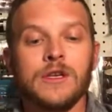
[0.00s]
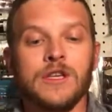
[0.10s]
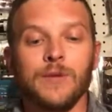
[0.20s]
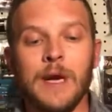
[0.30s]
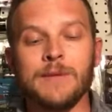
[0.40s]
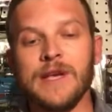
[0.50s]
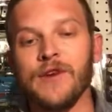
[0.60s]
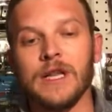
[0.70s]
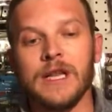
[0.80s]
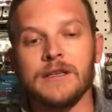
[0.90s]
sometimes
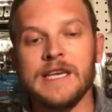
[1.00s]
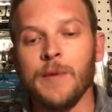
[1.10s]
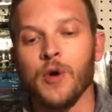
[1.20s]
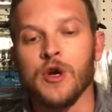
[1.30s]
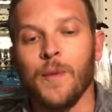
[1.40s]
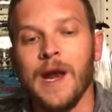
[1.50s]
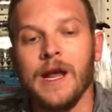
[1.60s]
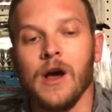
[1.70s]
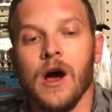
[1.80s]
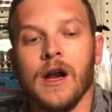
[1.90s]
even a little deeper
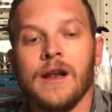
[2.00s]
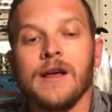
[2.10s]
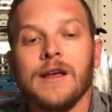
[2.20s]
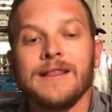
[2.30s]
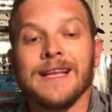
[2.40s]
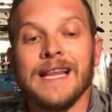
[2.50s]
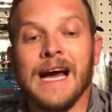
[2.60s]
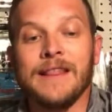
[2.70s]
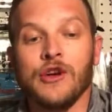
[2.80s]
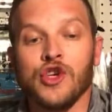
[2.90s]
depending on the
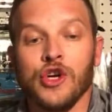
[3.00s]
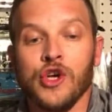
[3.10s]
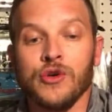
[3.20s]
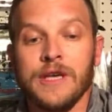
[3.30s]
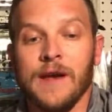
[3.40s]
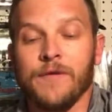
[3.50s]
line that you're using.